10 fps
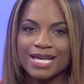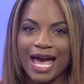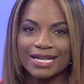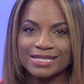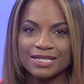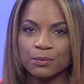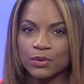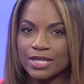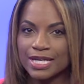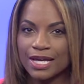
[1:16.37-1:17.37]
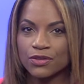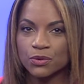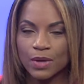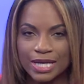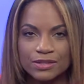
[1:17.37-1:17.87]
Agassiz Pre-K
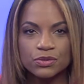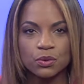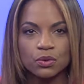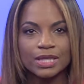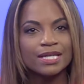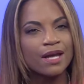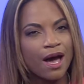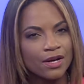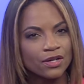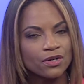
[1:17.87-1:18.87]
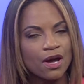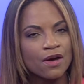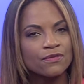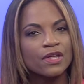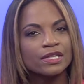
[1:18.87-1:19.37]
through 8 school in honor
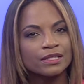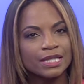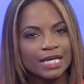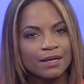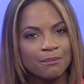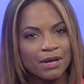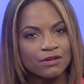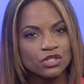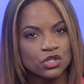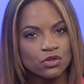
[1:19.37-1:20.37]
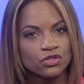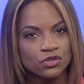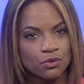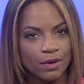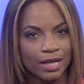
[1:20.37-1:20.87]
of the late Mary Church
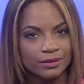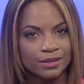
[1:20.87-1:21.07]
Terrell.